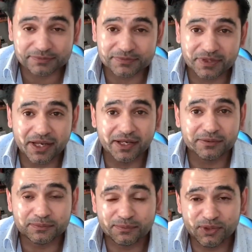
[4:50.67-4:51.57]
You
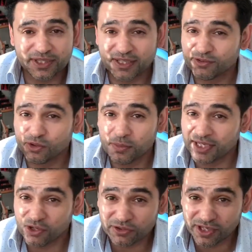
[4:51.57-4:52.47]
can get so
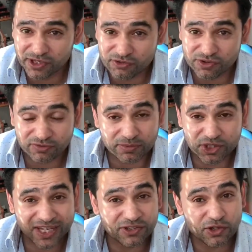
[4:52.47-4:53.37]
many other injuries from
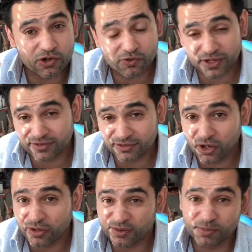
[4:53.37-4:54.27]
changing your running
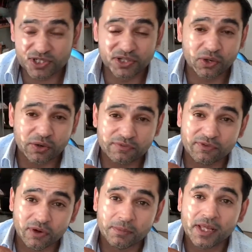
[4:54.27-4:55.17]
style, especially going
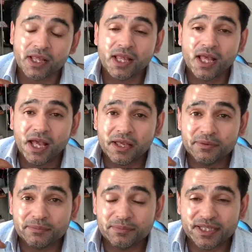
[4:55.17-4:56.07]
from
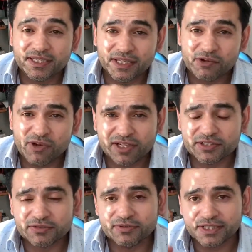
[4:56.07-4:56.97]
being a
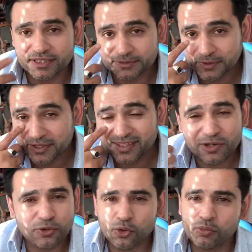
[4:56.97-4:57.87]
relatively, I say
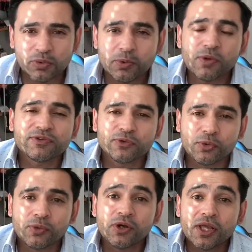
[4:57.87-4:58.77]
normal, but what's
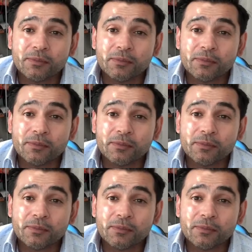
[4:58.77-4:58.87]
normal?